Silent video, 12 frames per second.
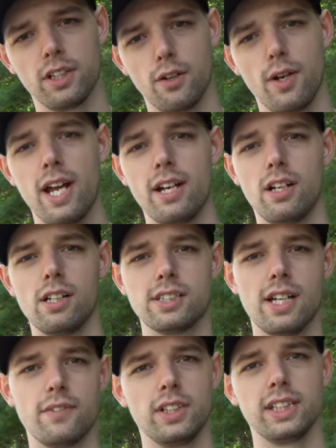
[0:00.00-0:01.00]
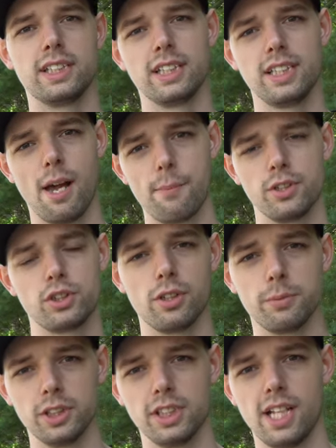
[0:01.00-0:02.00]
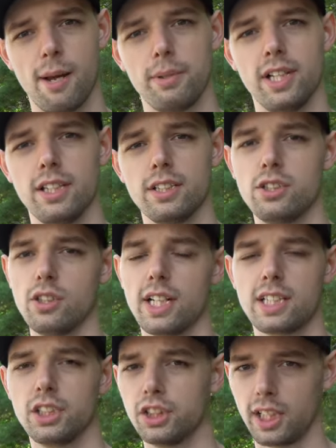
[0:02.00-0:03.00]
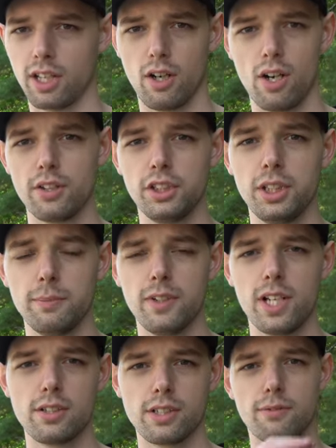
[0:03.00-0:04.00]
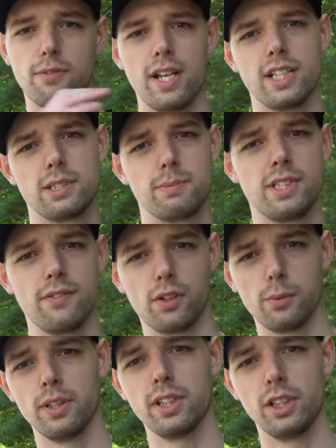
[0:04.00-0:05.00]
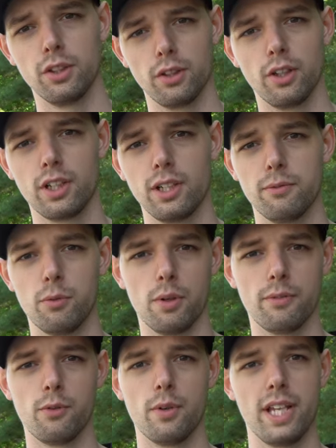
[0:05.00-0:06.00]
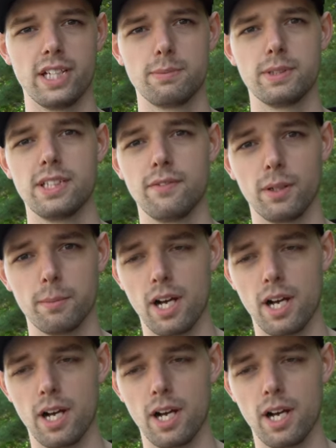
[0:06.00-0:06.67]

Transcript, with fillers: then go ahead. I'll also have it linked to the top of the description to that playlist so you guys can check out all the Jeep videos and find the specific one that you're looking for for that specific